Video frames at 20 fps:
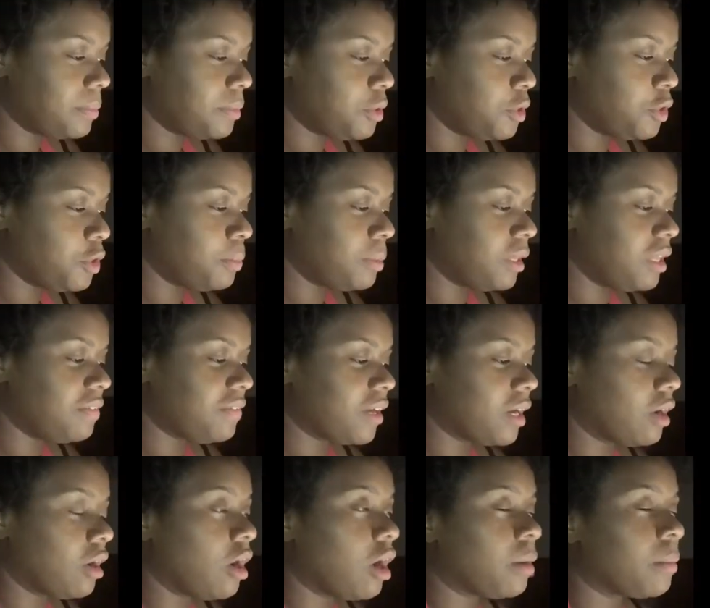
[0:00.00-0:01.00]
Do you believe in
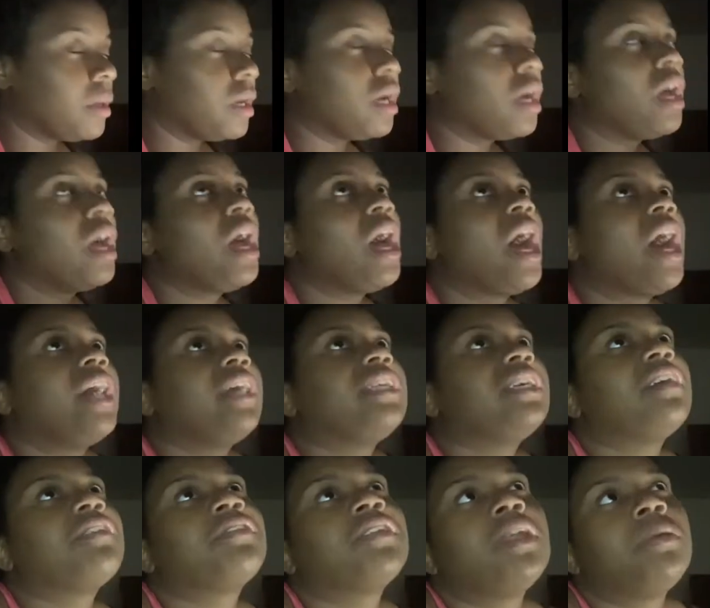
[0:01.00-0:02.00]
karma? I
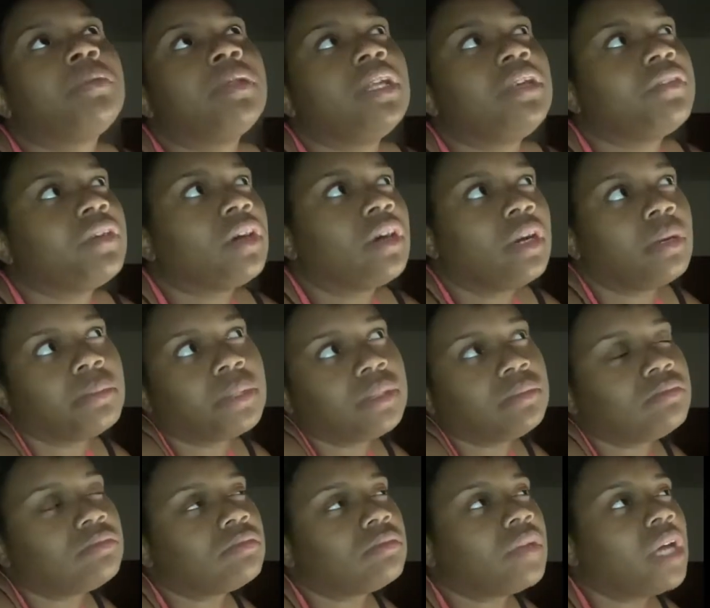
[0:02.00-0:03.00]
definitely believe in karma.
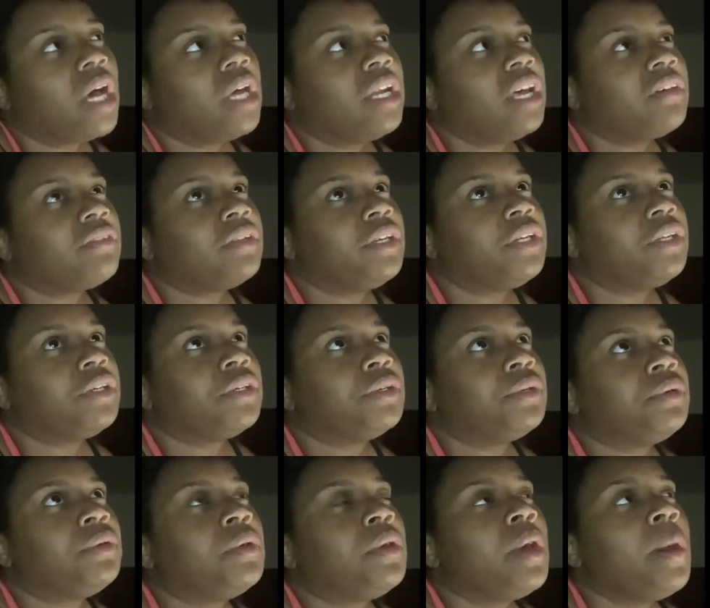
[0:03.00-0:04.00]
I definitely
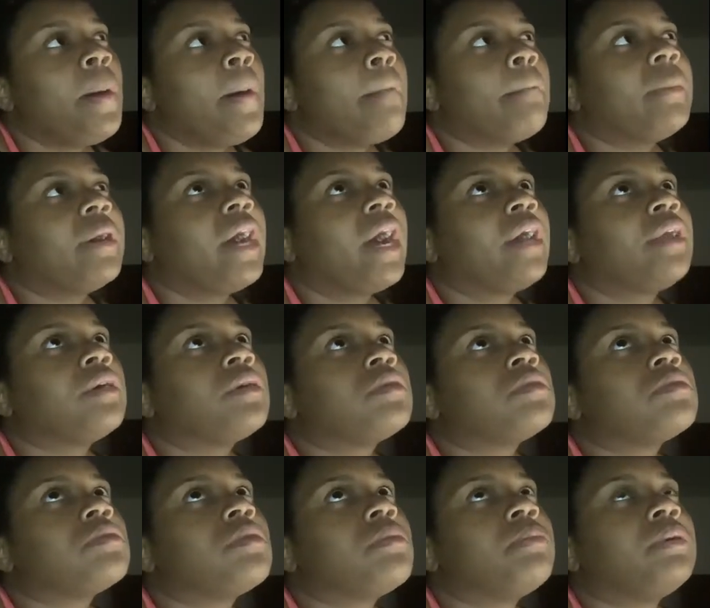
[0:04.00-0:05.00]
do. But I
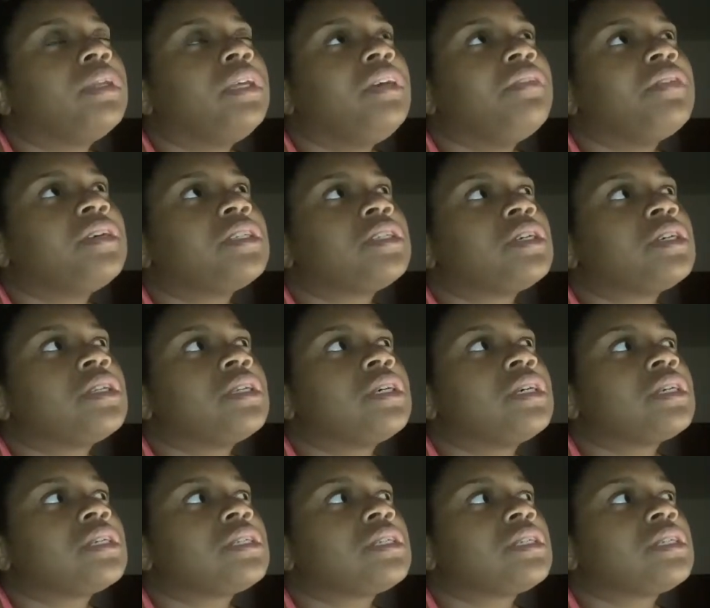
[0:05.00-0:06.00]
don't believe it to the
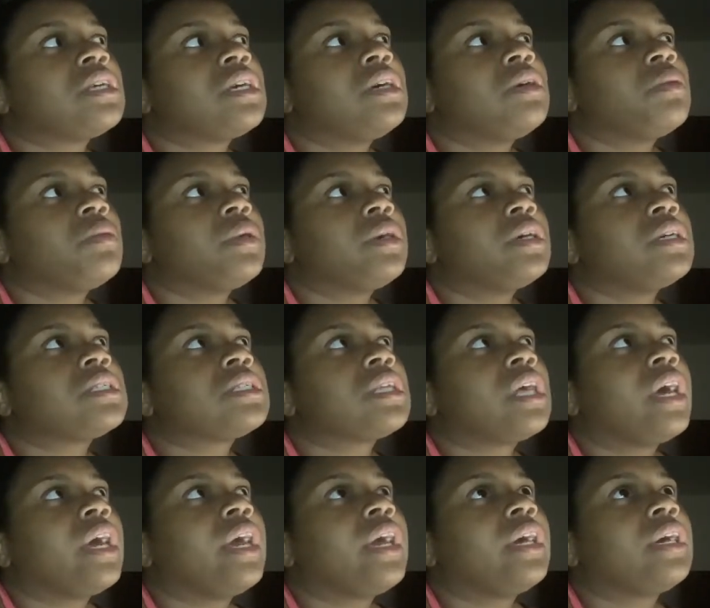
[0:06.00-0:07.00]
extent where it's
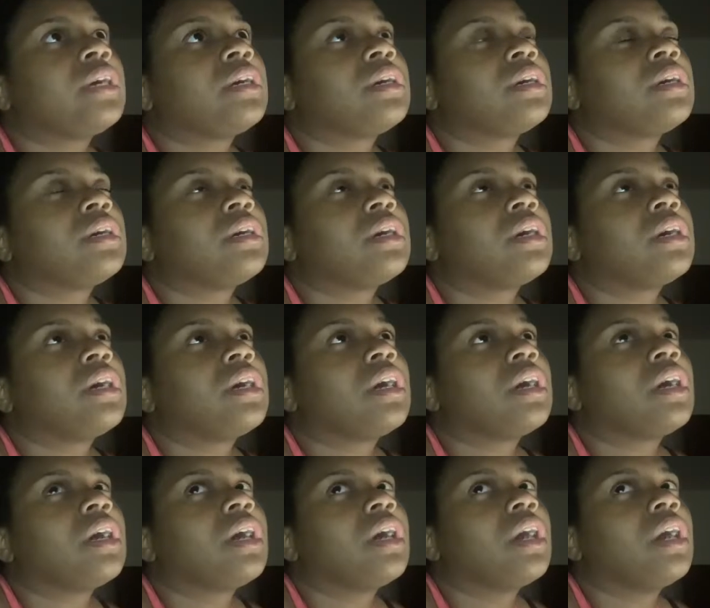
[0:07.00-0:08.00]
like,
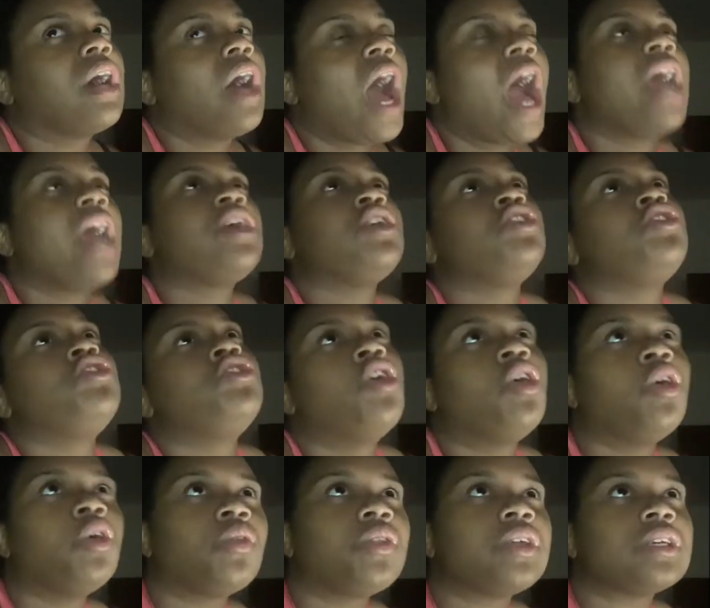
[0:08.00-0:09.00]
I
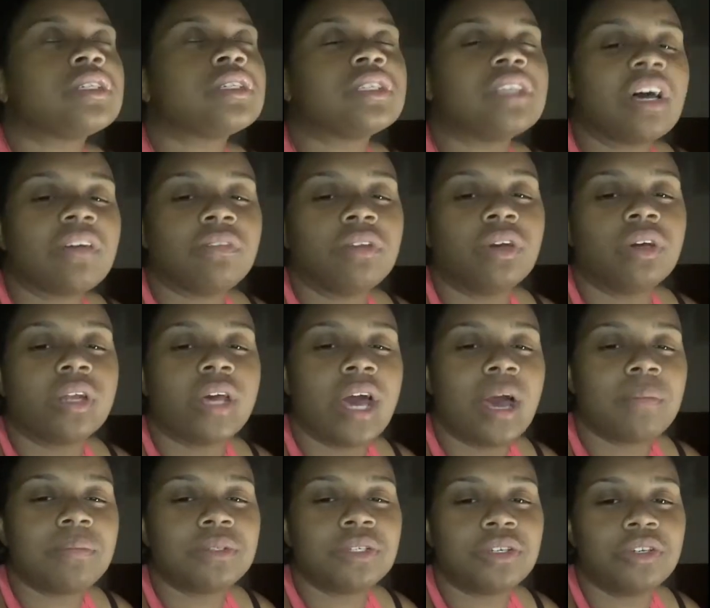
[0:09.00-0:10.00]
know this is definitely going to
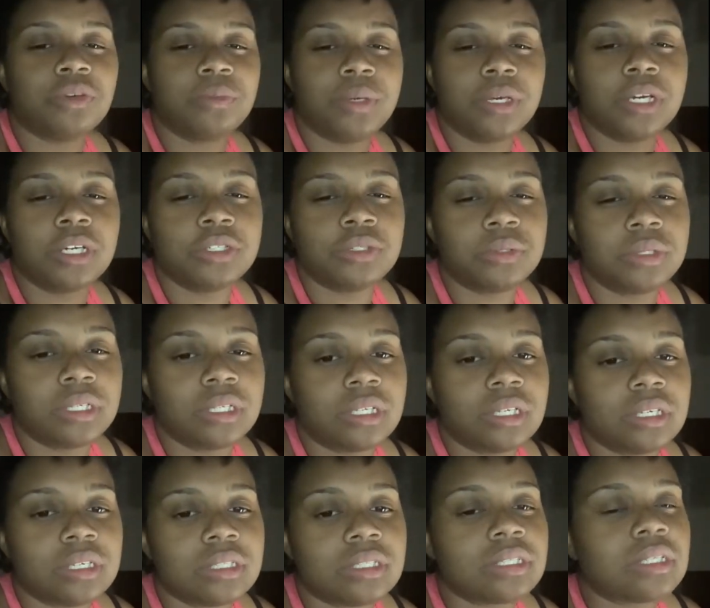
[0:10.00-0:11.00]
happen to you because you did
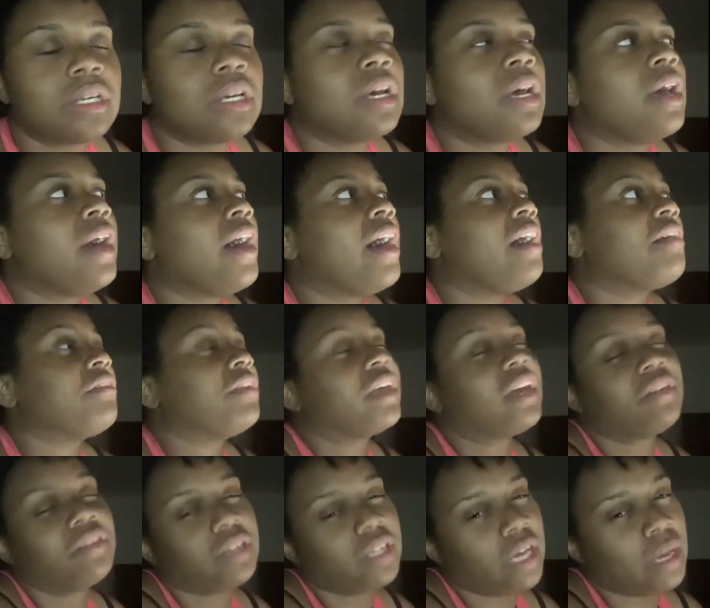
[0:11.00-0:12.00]
this. I feel like
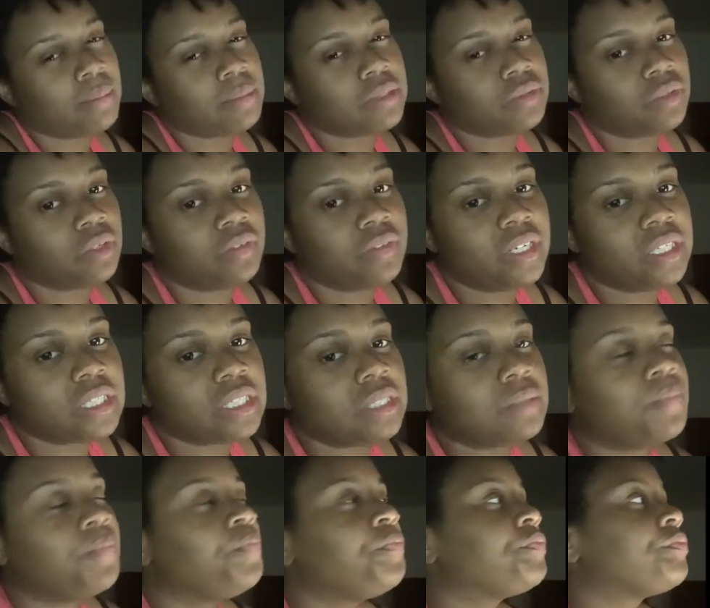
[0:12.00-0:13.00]
everything happens for a
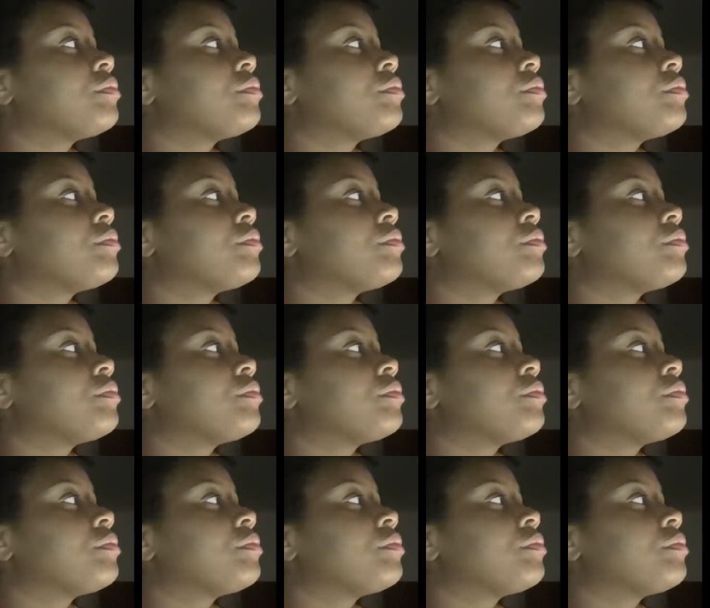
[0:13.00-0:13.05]
reason.